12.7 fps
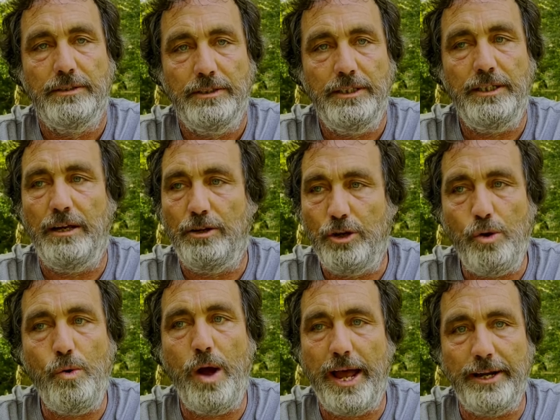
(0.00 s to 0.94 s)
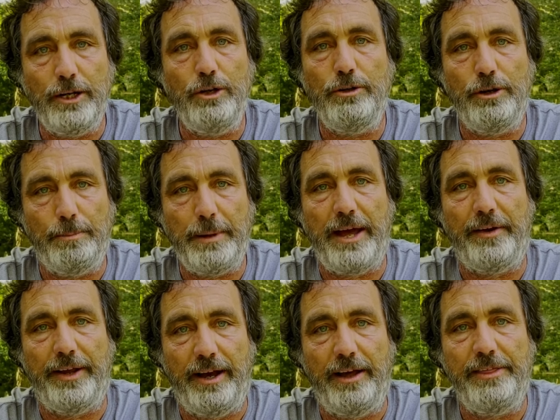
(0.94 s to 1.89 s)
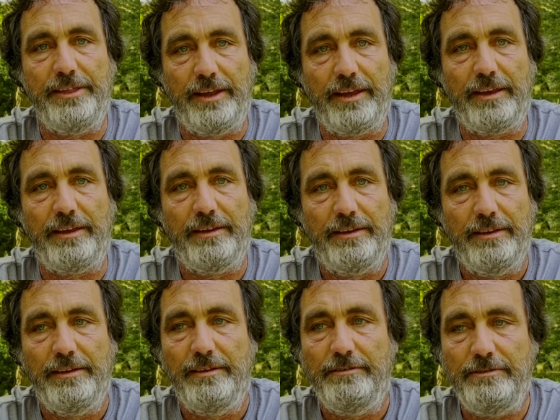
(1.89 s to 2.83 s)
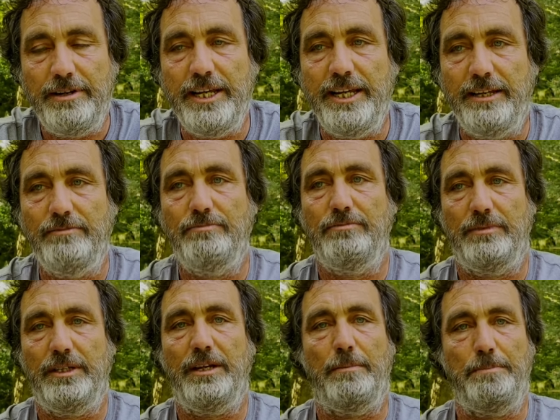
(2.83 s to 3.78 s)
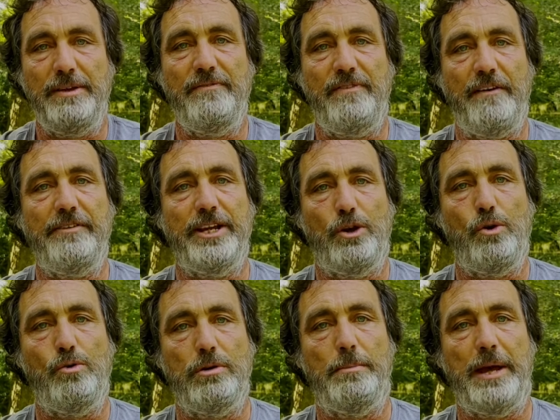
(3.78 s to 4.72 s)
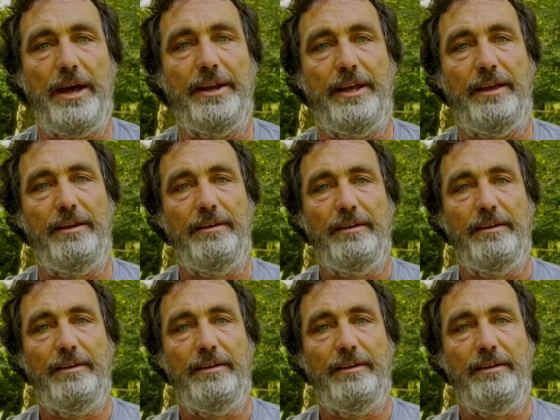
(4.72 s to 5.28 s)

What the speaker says: You know, cool hand Luke about it, I think. Really, you know, be very cool about it.